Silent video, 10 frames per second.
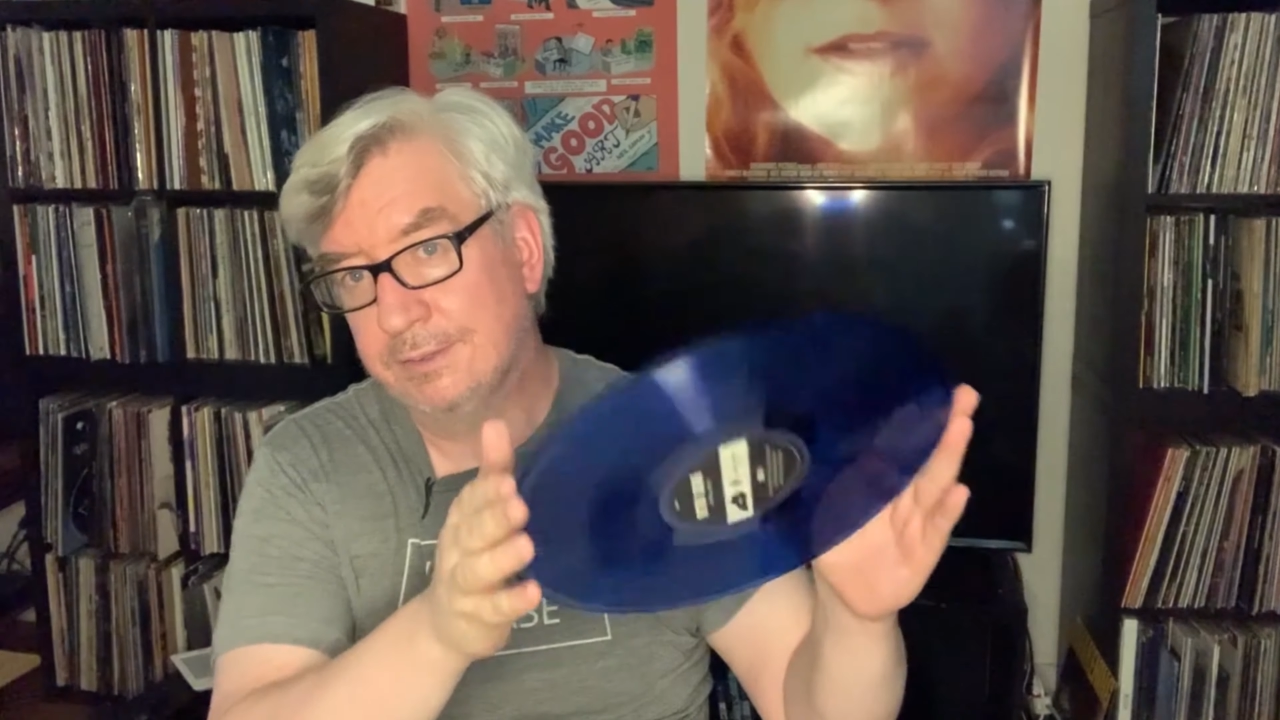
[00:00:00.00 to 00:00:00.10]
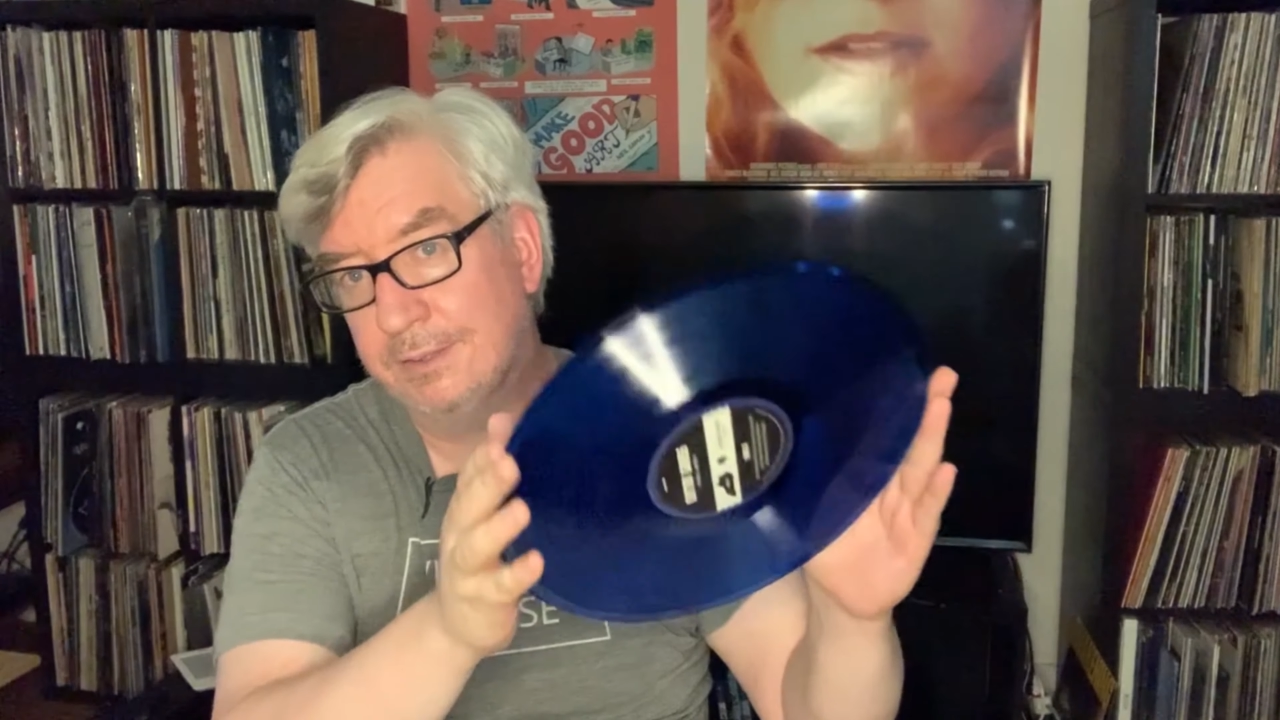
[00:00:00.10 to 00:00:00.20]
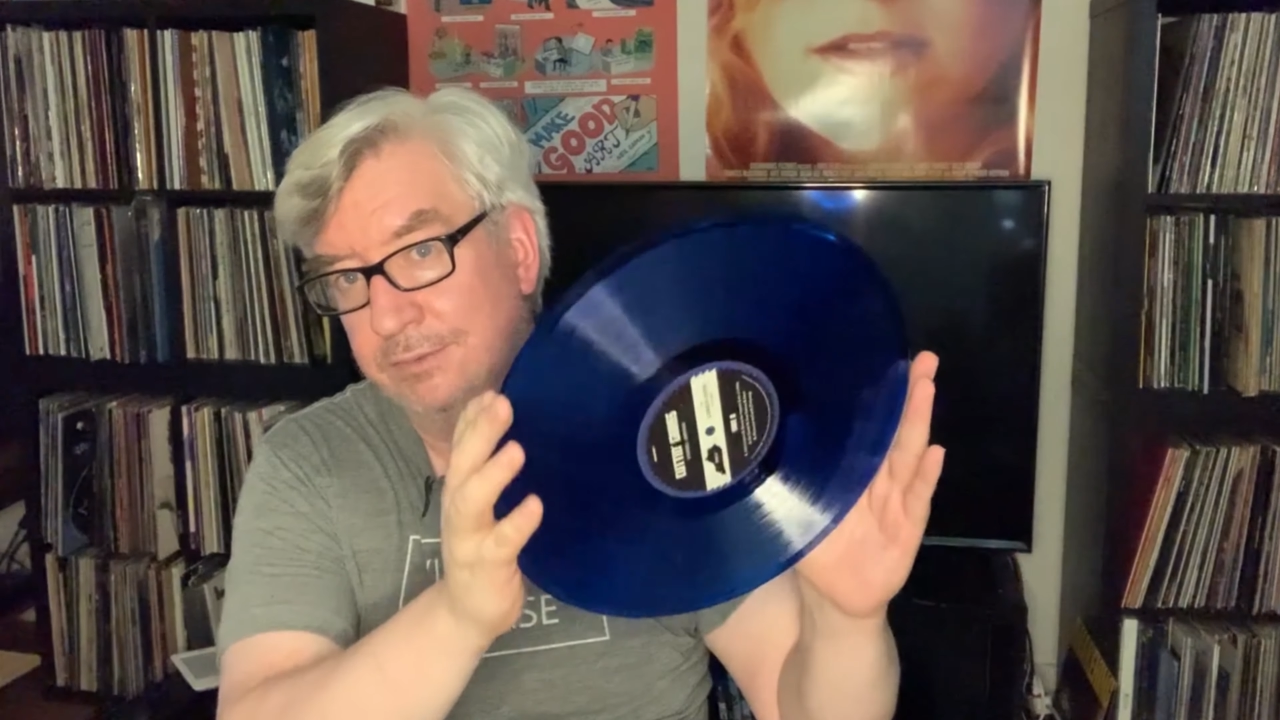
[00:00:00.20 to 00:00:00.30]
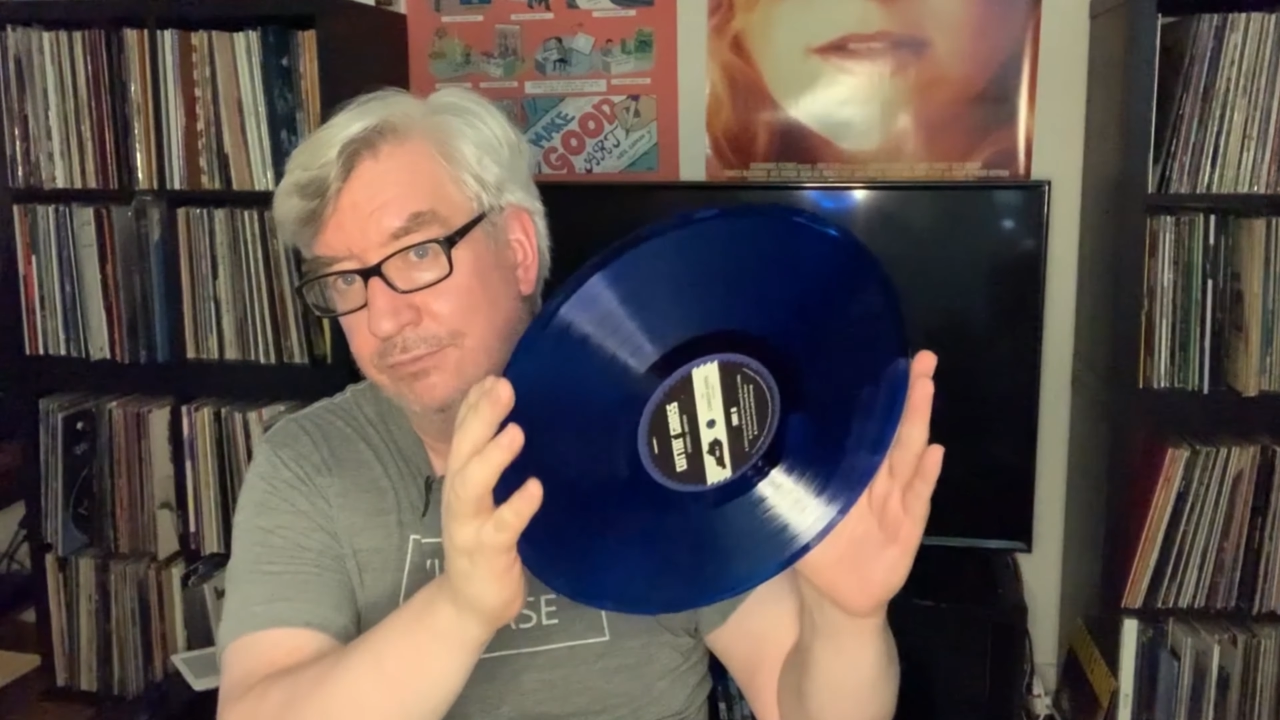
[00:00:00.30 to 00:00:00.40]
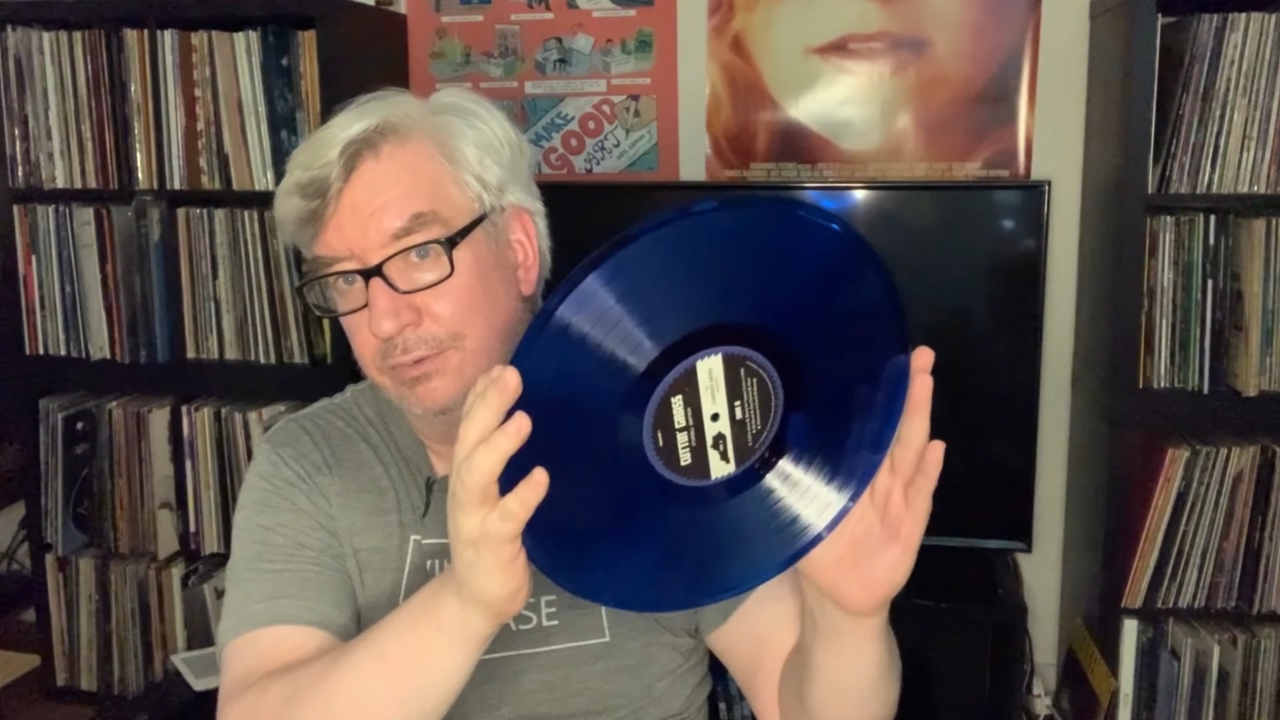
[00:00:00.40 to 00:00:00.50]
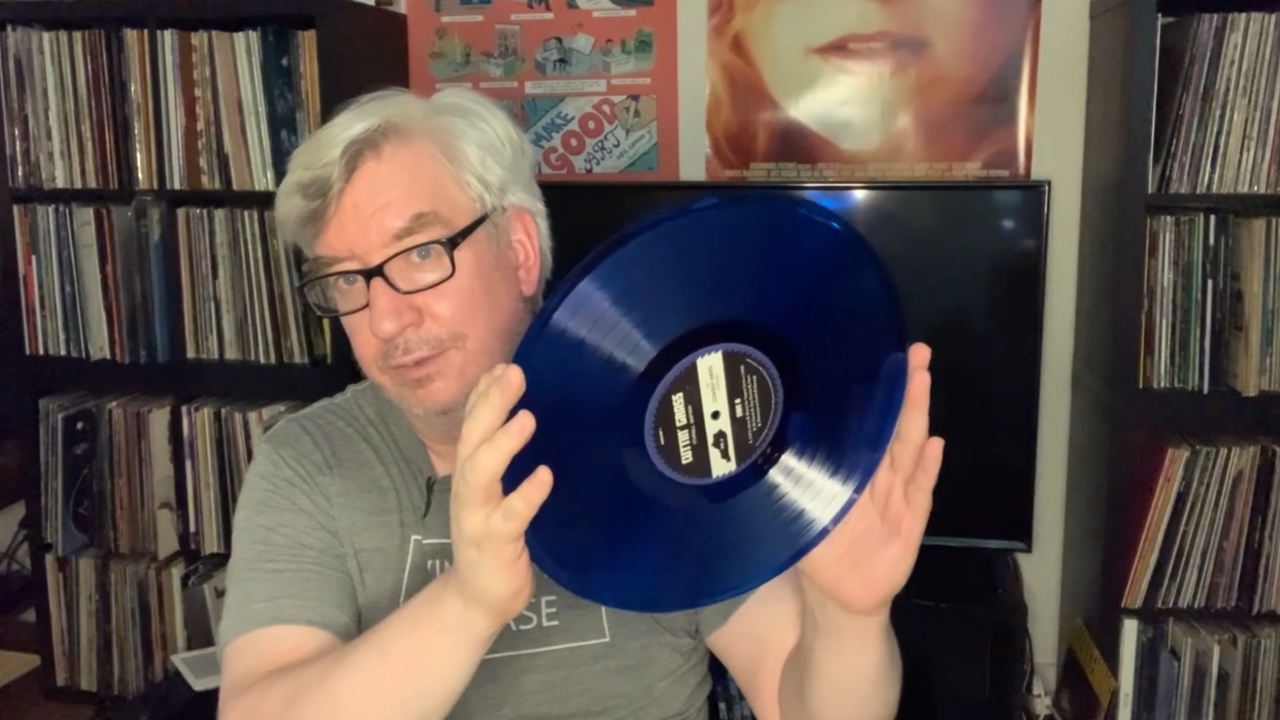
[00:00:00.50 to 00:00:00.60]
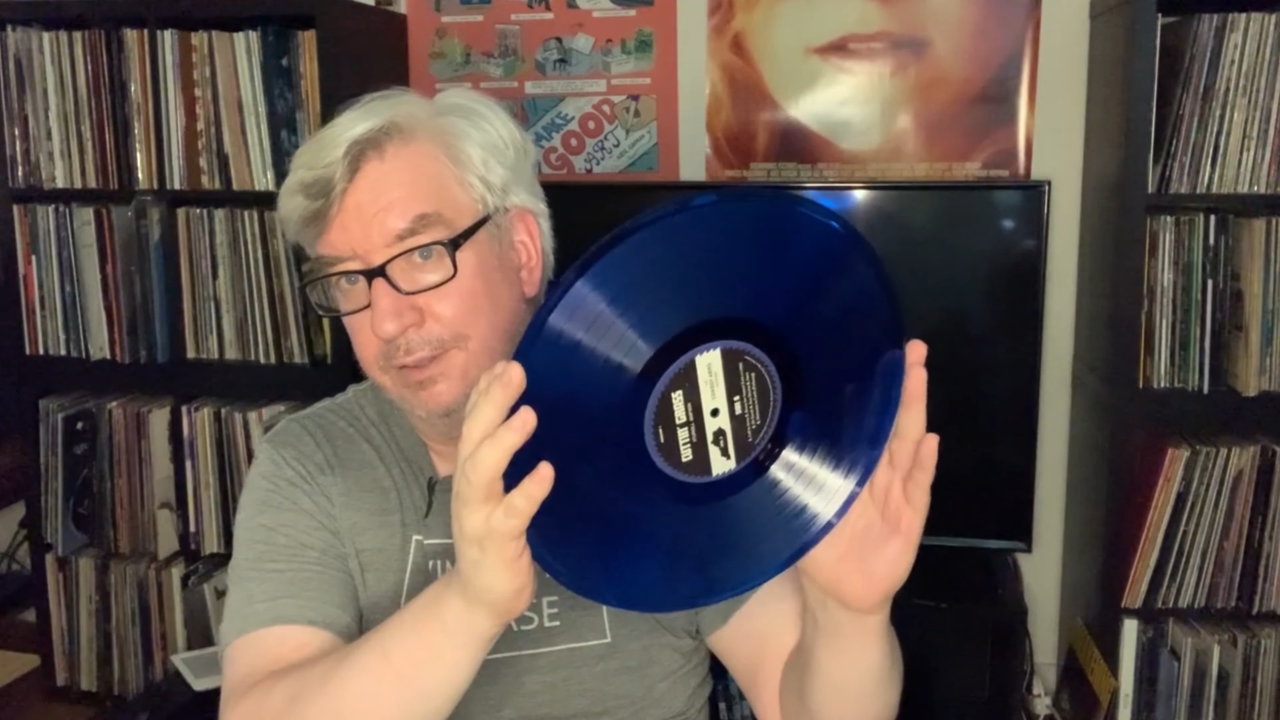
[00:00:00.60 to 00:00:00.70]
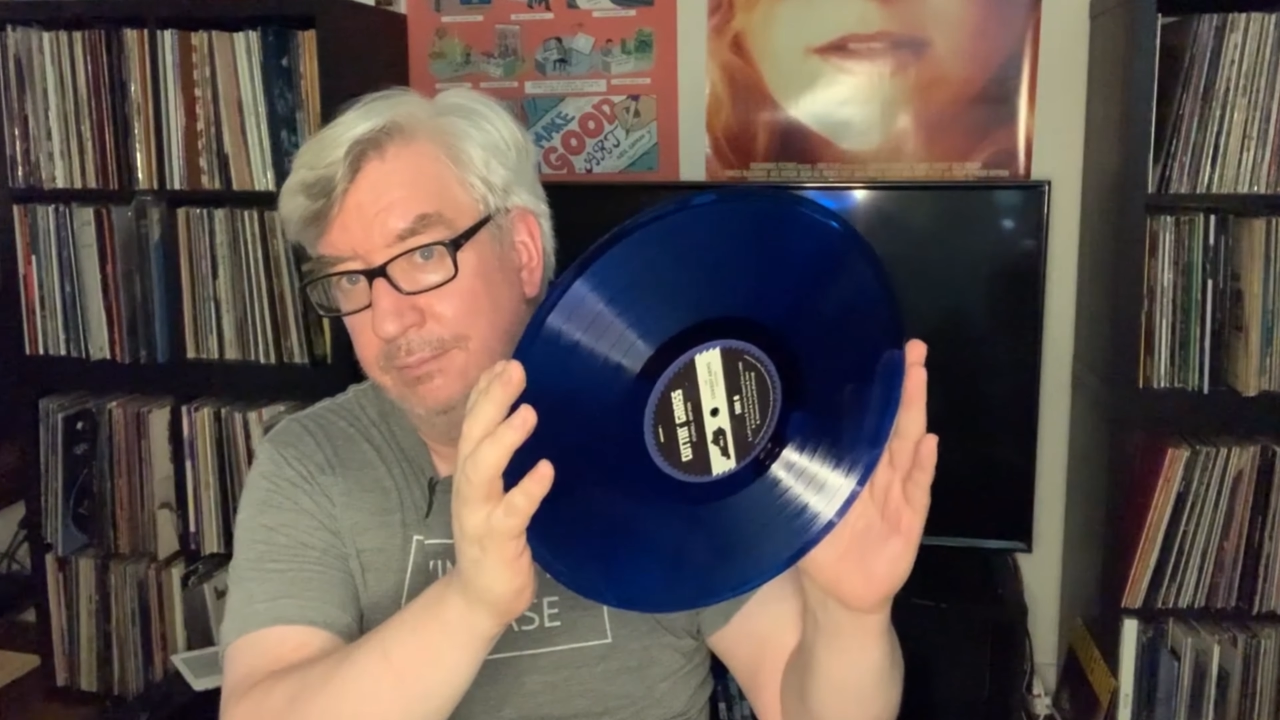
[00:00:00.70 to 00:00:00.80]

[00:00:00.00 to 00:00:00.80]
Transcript: sense for a